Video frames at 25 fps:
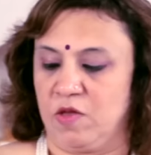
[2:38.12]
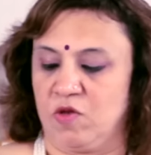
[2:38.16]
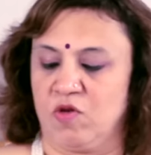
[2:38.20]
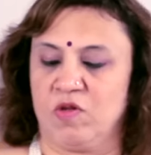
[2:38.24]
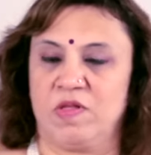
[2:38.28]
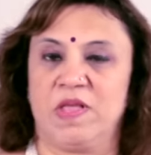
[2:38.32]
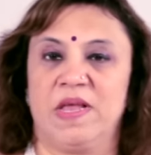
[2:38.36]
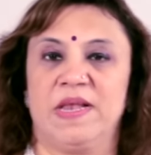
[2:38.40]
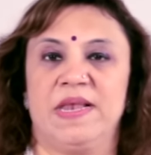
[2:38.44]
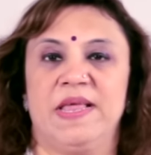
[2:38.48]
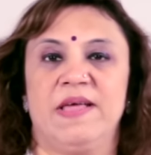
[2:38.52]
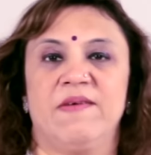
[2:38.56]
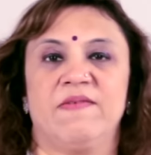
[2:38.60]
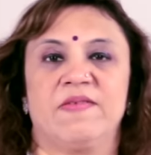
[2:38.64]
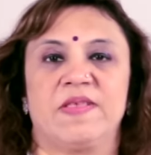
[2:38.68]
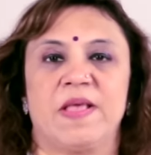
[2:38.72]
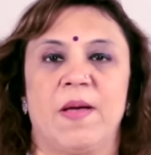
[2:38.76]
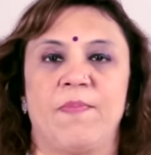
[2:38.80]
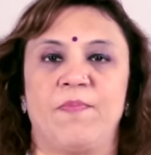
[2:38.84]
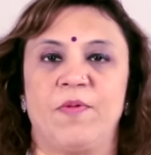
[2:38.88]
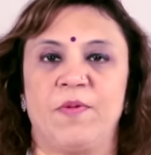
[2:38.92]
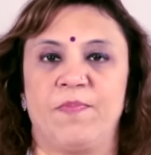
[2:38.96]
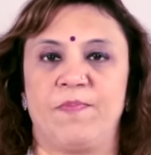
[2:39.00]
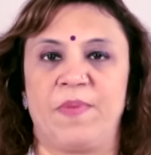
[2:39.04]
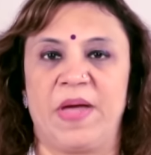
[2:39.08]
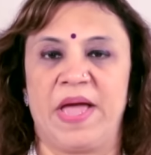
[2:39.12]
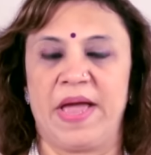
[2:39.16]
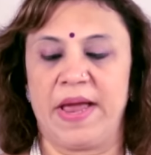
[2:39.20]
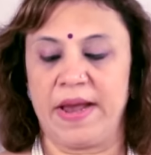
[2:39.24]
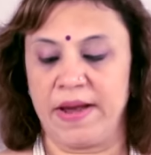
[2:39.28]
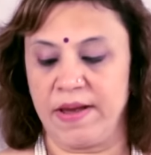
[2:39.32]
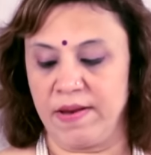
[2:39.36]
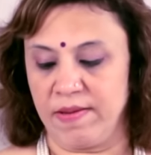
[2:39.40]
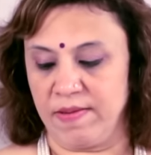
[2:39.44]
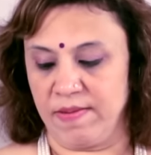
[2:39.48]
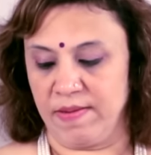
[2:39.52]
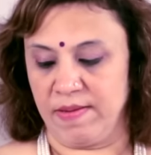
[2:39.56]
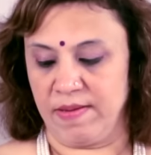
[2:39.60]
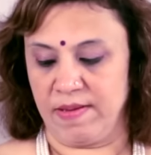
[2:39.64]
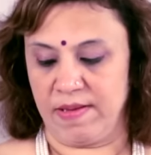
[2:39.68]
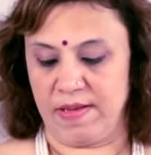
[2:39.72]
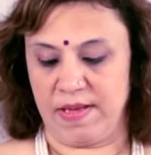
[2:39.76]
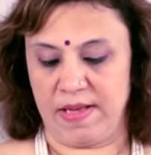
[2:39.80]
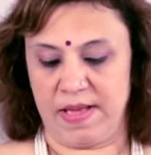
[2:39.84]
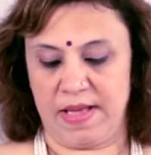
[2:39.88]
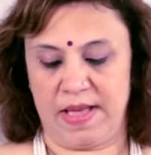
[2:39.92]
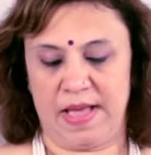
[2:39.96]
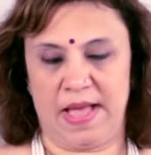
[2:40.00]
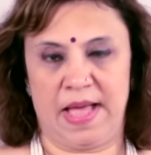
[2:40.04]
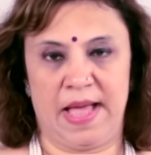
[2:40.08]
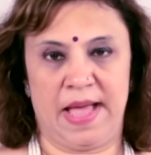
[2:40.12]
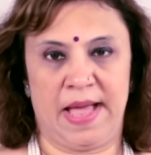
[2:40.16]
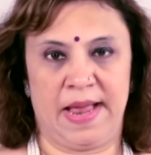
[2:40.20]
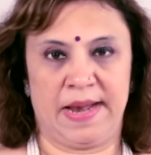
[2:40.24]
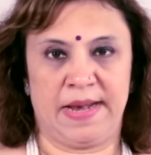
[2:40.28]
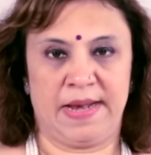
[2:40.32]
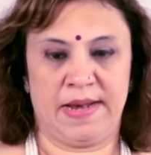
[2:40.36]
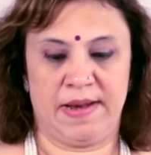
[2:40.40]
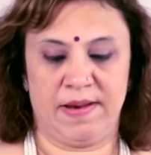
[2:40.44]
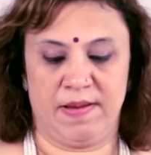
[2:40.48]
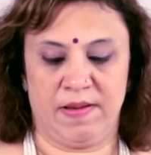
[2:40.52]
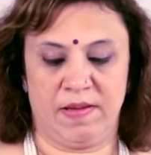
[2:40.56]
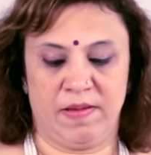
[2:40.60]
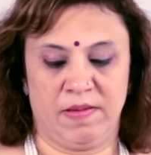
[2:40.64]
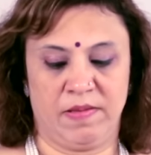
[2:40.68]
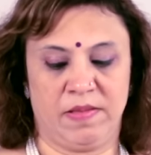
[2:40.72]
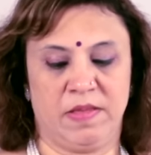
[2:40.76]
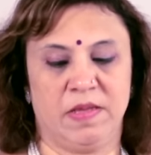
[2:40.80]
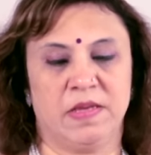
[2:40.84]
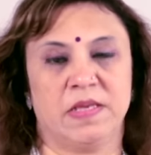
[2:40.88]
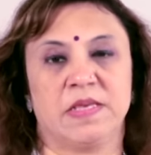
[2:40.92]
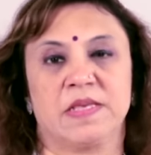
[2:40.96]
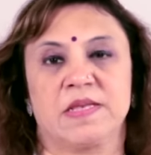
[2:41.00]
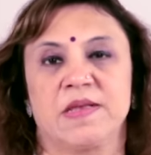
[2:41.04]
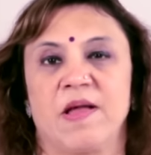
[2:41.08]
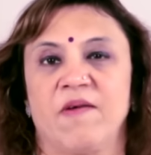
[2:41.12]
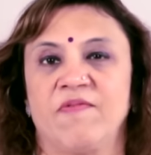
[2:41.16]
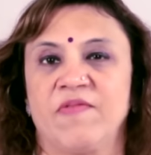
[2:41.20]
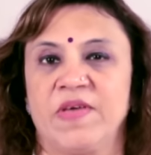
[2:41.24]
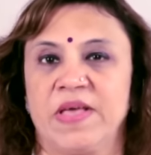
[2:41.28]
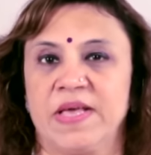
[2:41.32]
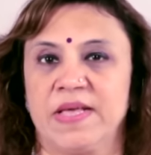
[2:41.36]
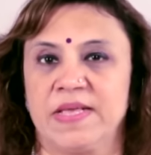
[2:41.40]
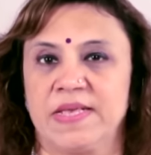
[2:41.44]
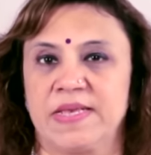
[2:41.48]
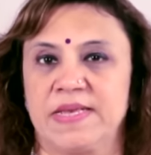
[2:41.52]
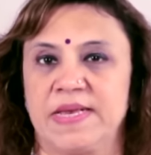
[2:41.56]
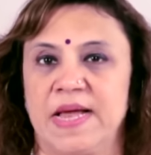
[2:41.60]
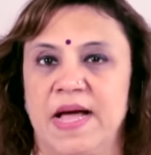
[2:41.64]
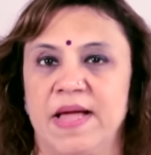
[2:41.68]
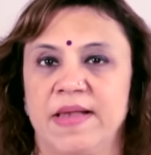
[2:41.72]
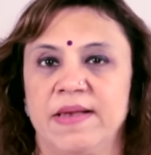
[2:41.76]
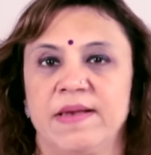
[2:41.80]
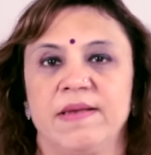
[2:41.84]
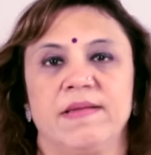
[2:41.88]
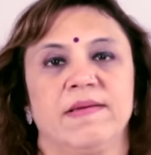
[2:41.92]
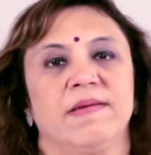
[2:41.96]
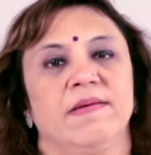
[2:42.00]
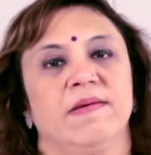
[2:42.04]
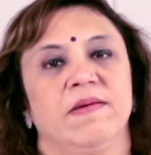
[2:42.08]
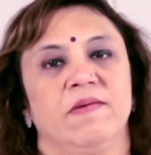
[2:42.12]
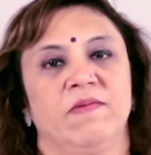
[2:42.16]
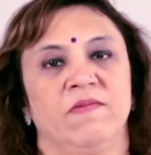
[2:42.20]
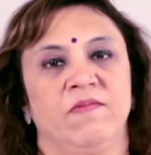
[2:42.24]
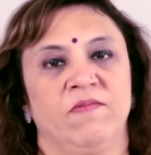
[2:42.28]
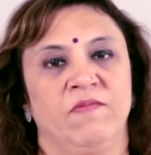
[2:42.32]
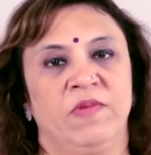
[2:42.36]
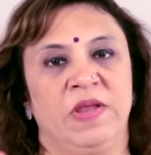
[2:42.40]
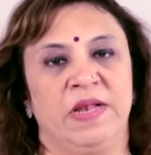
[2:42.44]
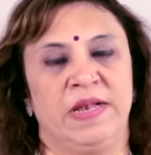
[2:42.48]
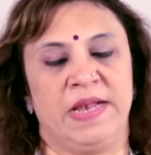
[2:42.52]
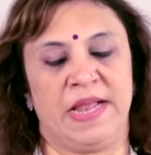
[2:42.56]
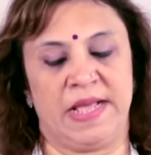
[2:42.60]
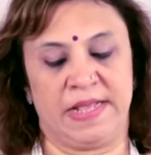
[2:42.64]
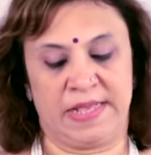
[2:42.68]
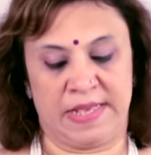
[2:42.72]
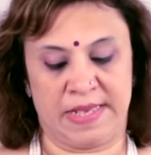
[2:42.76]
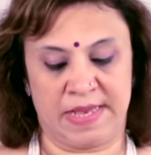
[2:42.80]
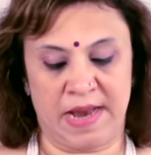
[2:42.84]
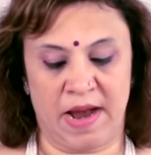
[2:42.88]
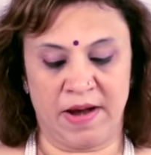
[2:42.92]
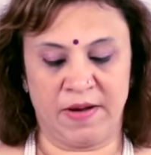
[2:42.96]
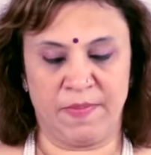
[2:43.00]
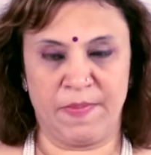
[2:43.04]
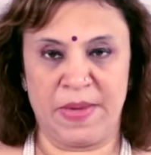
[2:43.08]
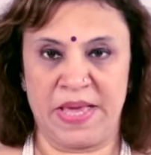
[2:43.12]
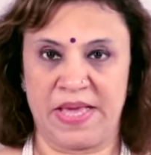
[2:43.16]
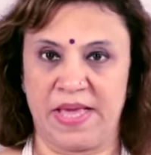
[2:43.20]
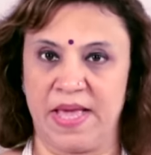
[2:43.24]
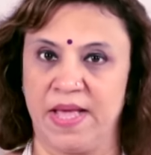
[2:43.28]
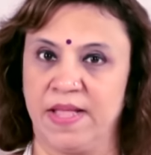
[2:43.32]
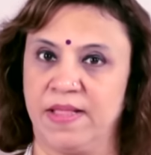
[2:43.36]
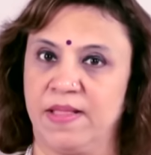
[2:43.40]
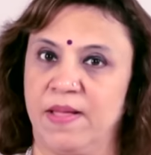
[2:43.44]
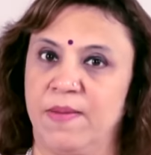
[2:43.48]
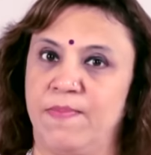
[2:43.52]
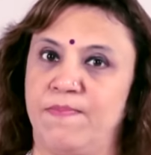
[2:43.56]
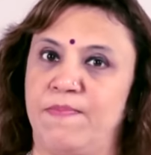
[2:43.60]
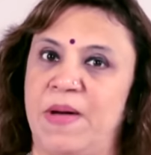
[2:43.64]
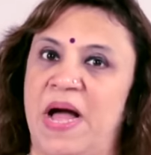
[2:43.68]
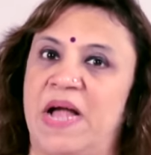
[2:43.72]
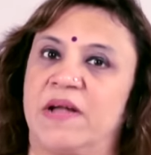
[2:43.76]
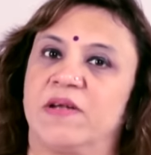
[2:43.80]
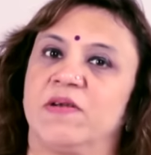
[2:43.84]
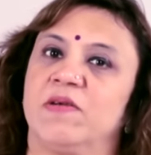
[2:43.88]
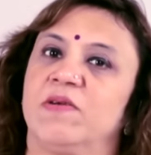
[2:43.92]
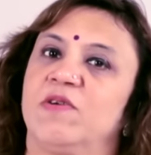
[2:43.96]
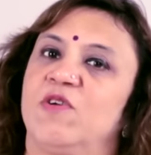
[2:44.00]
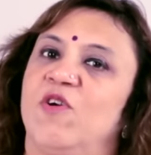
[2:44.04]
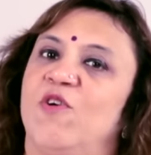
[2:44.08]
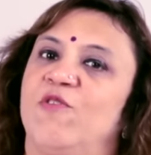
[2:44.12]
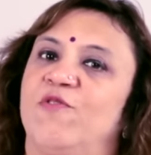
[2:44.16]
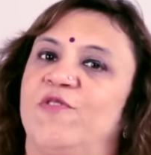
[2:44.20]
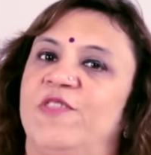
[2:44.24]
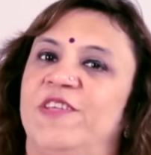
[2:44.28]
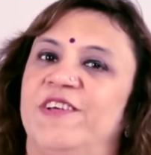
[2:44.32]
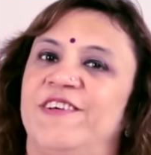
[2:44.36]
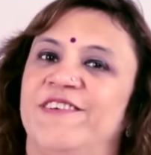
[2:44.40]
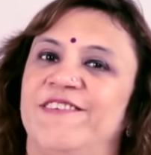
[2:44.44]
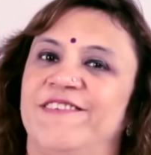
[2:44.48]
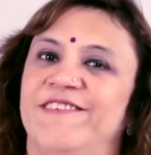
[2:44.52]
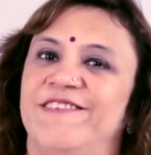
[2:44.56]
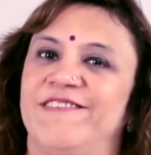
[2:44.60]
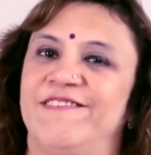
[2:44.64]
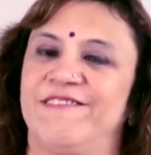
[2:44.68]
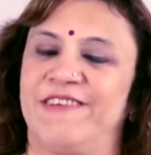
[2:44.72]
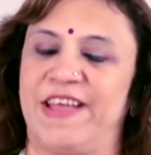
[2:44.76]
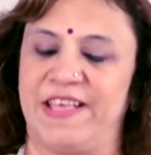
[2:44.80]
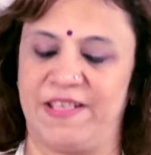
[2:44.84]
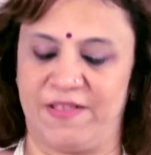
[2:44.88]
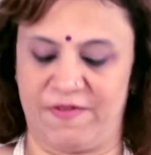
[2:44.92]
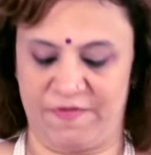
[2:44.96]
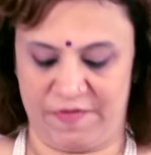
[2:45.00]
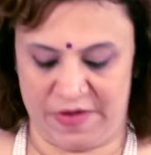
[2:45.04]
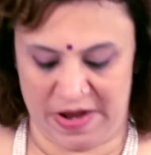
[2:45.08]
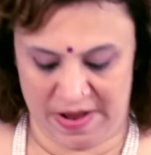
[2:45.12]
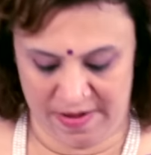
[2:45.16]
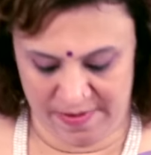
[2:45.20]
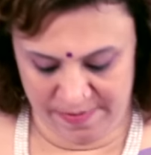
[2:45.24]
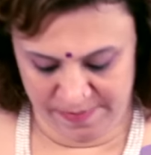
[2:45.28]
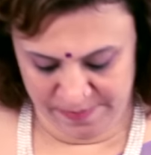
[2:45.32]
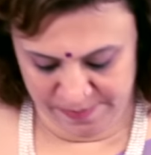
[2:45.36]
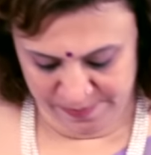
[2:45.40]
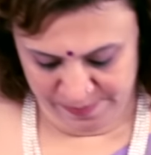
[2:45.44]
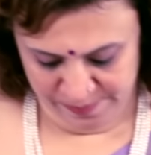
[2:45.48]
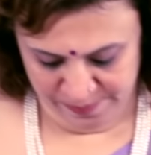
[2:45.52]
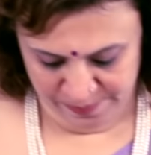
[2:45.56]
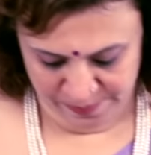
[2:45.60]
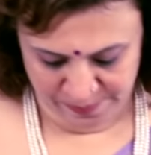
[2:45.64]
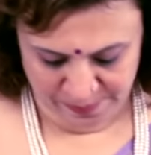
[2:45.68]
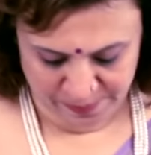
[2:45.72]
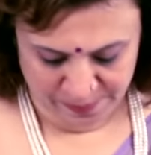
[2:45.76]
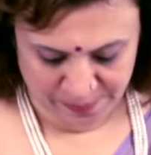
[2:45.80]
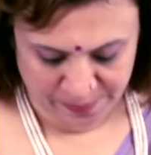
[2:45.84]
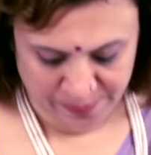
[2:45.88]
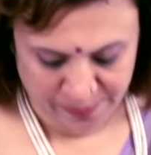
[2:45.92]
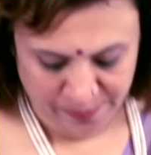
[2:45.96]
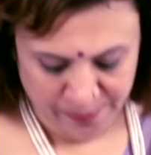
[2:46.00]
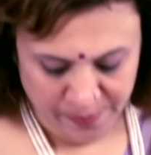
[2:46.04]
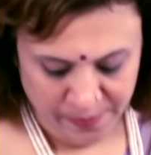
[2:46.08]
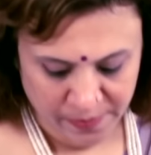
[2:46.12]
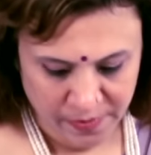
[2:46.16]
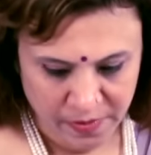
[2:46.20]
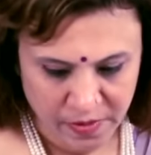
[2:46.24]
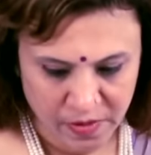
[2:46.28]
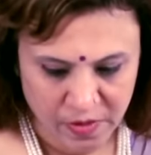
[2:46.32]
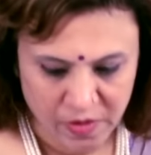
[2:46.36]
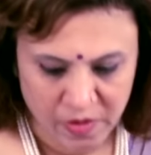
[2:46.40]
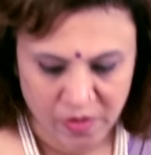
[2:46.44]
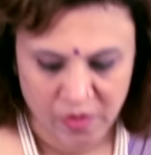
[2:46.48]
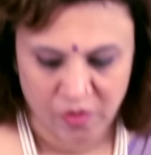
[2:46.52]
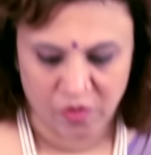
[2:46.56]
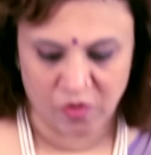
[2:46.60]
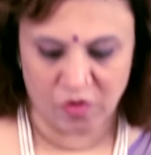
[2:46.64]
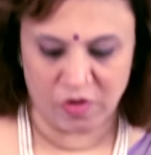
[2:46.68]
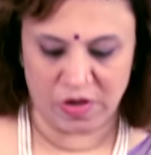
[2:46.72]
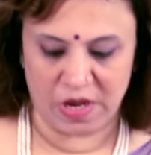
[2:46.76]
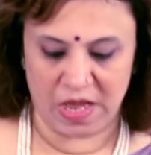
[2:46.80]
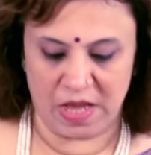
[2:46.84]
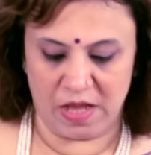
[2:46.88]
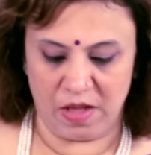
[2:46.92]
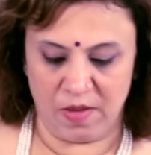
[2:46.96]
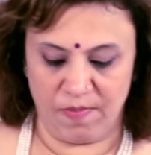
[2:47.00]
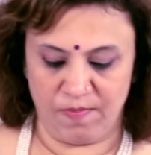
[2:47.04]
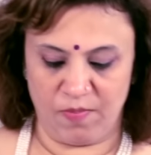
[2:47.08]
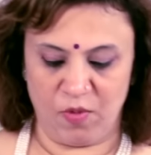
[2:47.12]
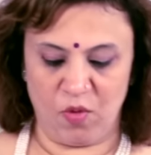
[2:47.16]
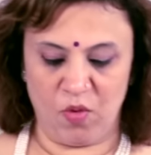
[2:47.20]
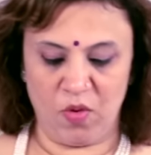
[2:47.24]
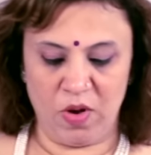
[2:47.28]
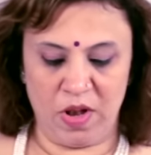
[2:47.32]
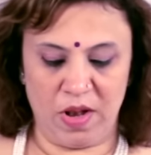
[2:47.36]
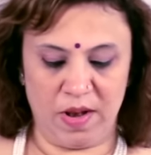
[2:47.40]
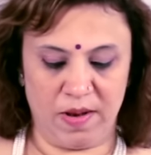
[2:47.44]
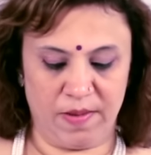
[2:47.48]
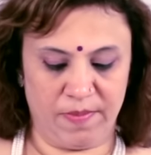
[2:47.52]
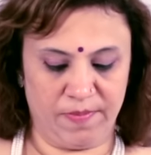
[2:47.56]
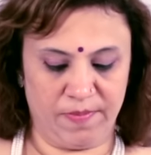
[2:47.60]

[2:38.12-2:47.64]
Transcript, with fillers: So the leaves are prepared and uh, the stuffing is done. We'll start making the batter of the rice flour. So take a bowl.